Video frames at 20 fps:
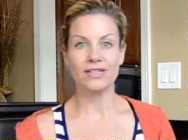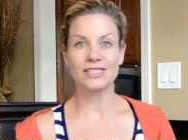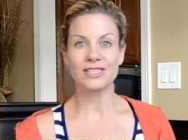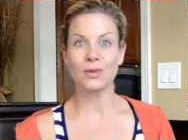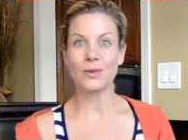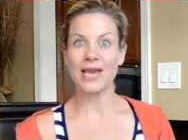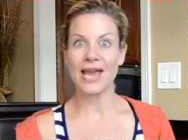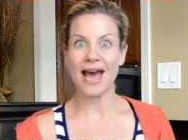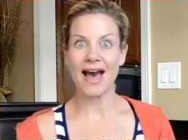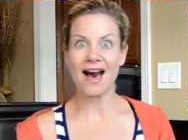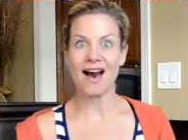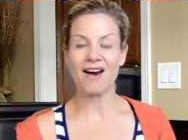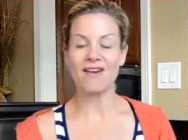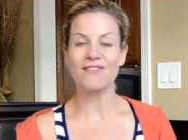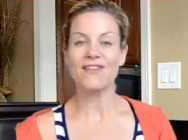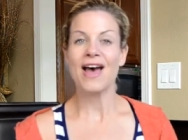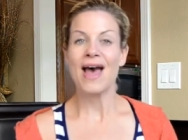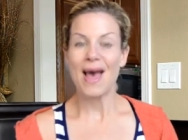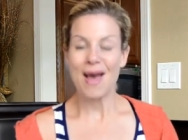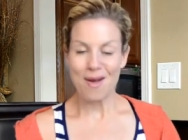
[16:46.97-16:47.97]
So we
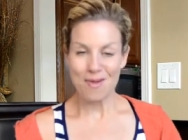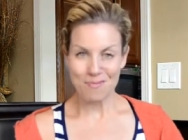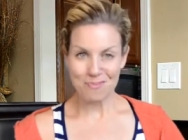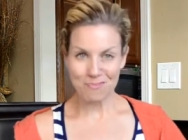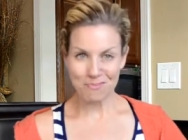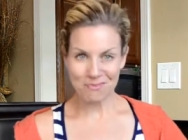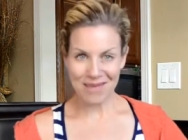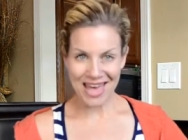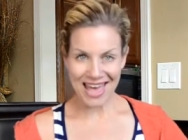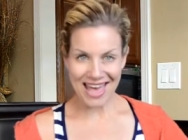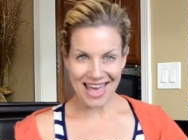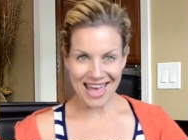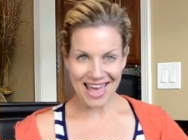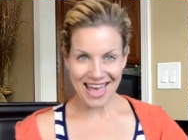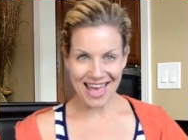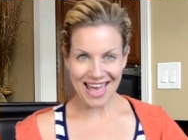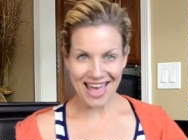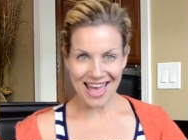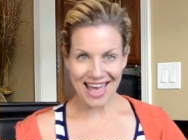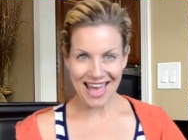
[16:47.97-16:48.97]
have
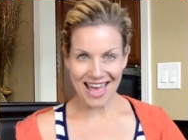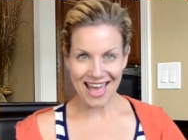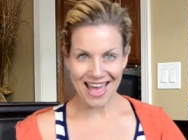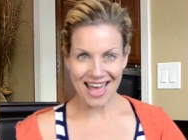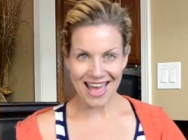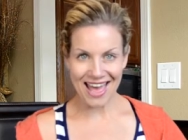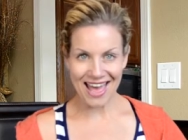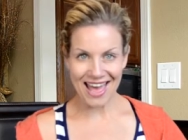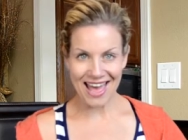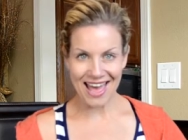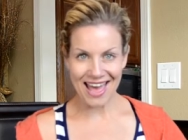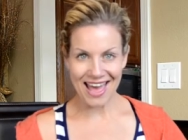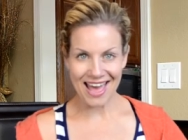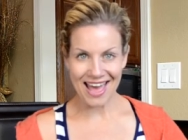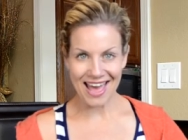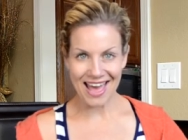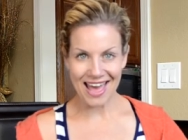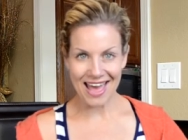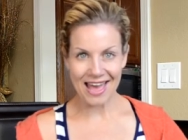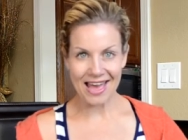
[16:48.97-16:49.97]

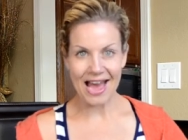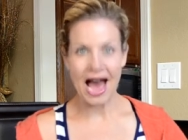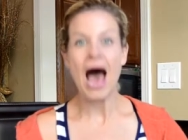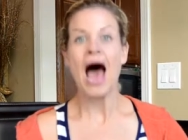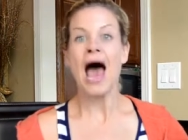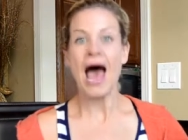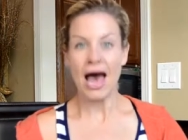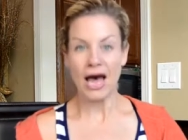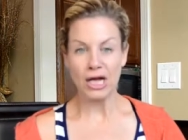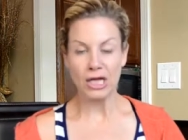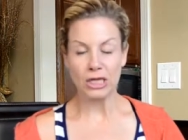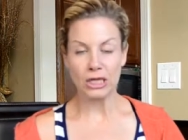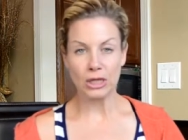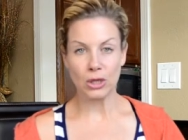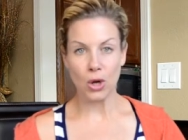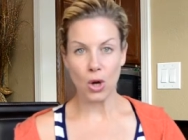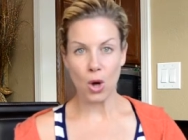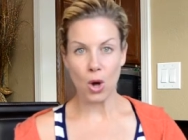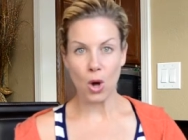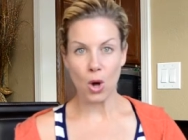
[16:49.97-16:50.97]
may.
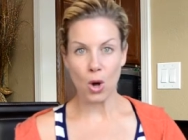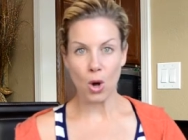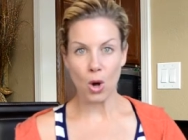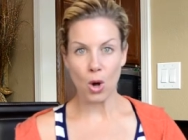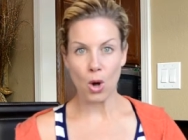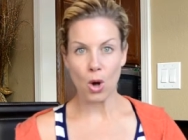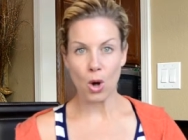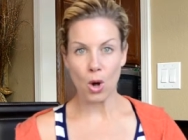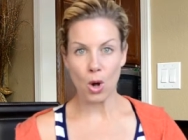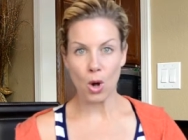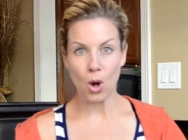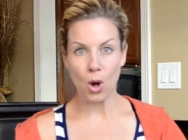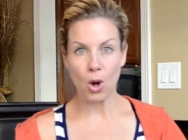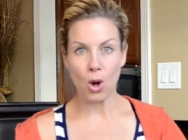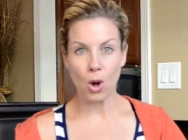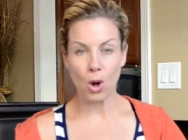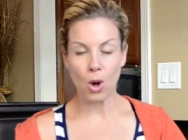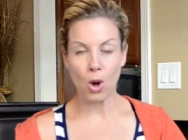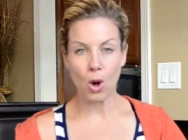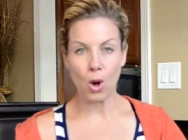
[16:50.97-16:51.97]

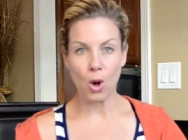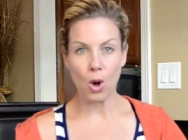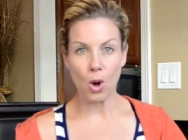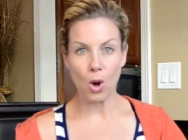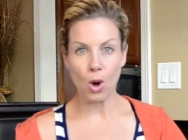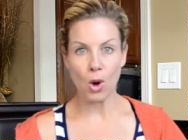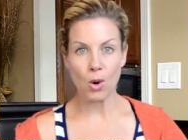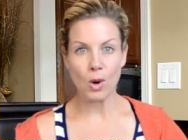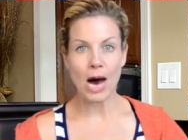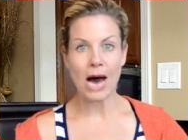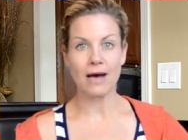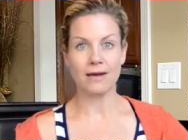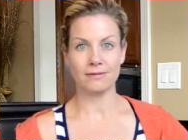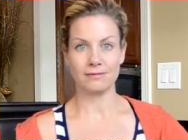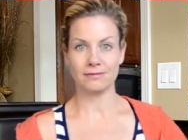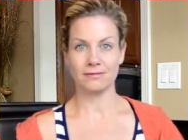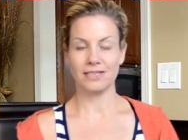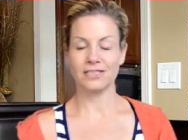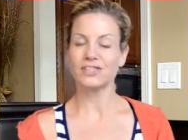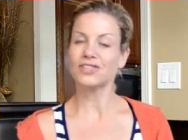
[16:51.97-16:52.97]
Hello.
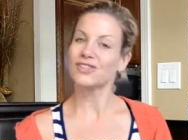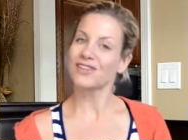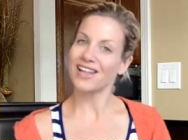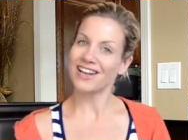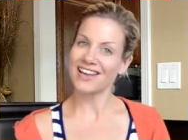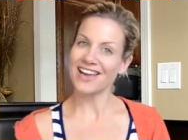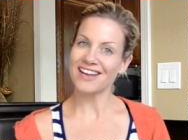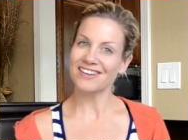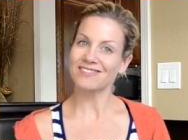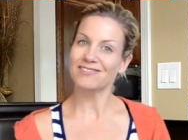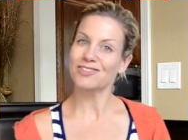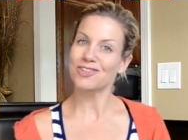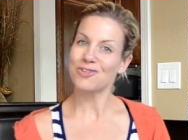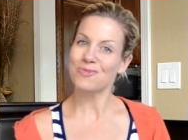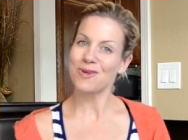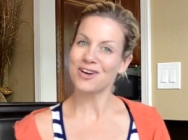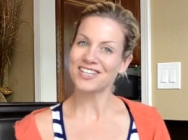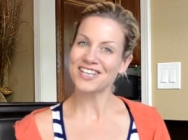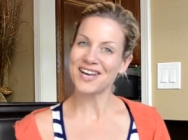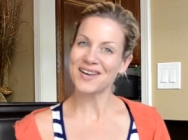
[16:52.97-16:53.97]
Let's do that again. 2
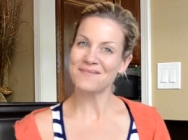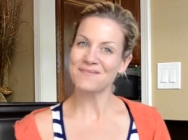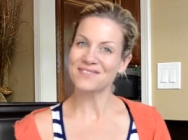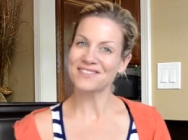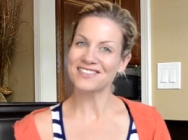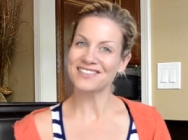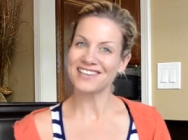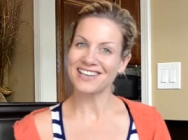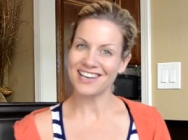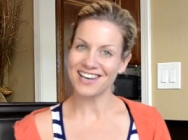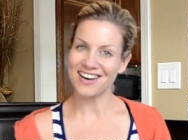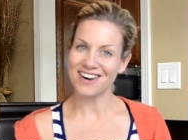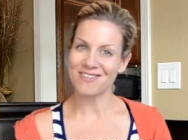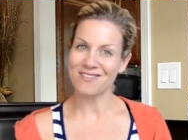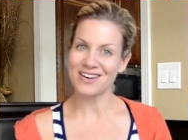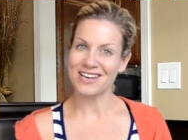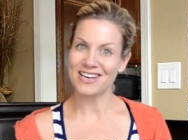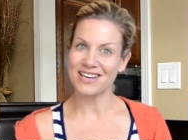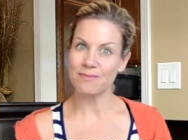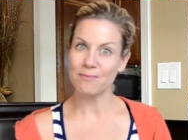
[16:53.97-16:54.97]
more times. Here
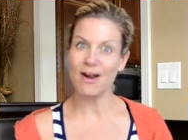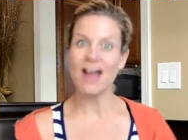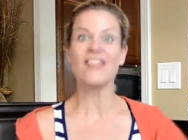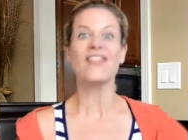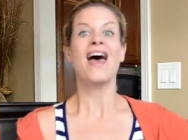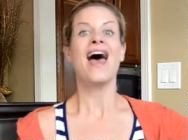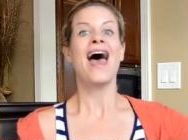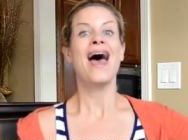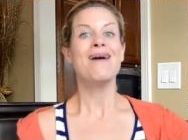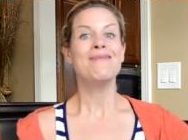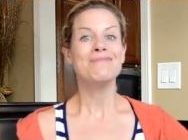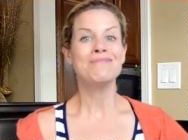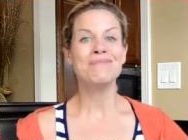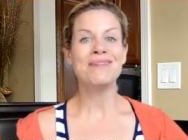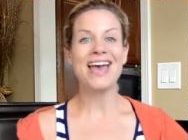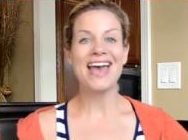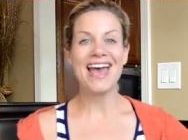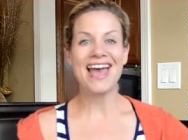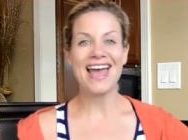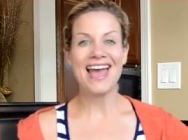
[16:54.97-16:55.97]
we breath.
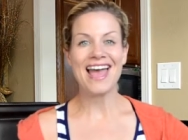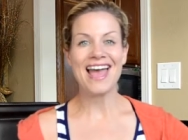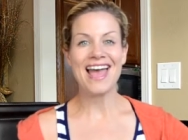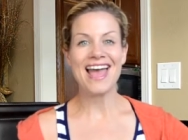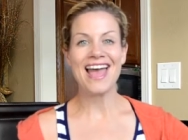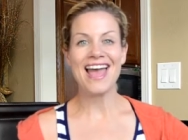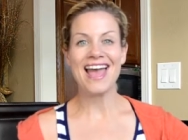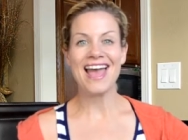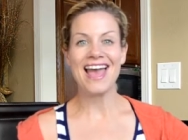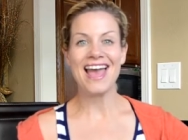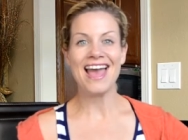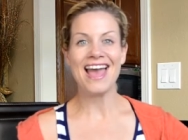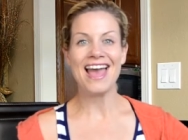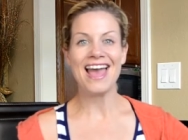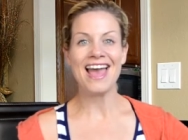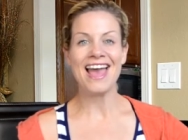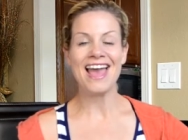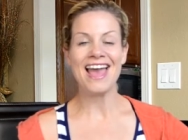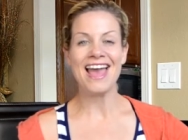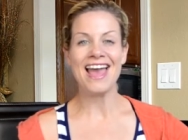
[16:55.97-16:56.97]

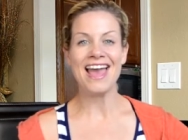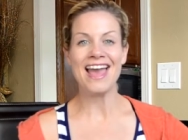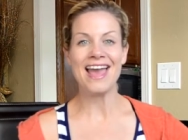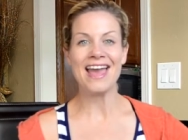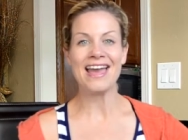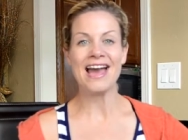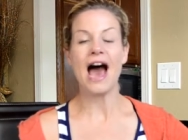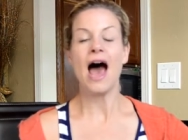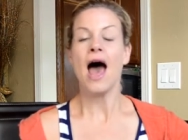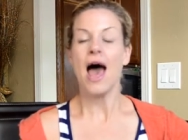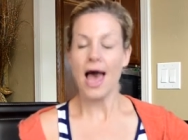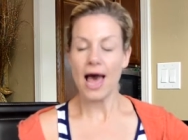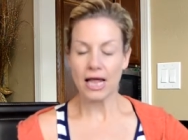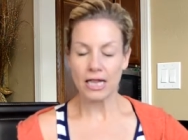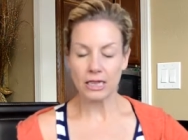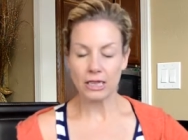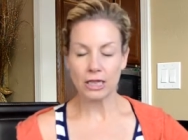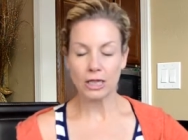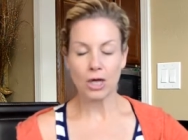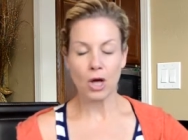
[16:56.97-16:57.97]
May.
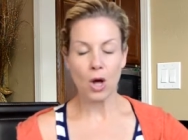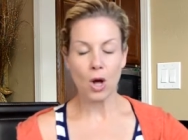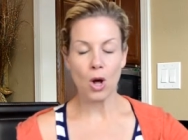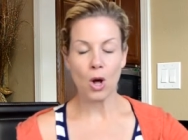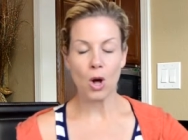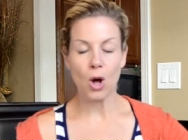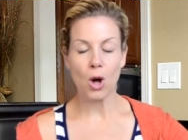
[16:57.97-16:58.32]
Hello.